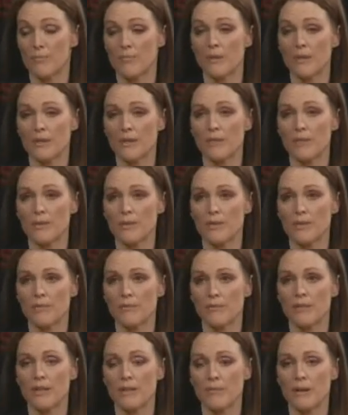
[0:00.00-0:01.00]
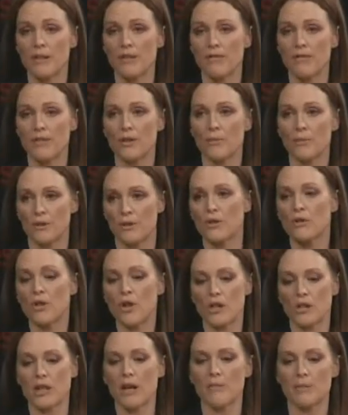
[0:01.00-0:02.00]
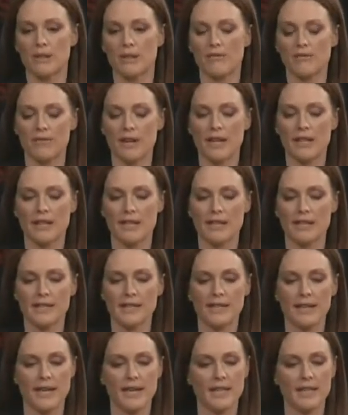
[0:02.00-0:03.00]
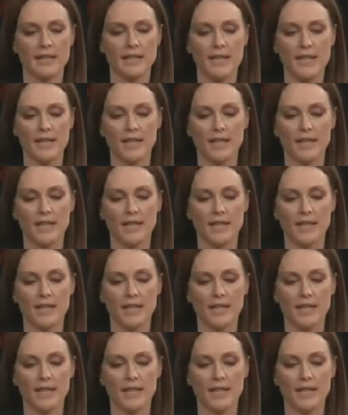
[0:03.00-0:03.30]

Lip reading: it was an independent film that took a long time to get financed, and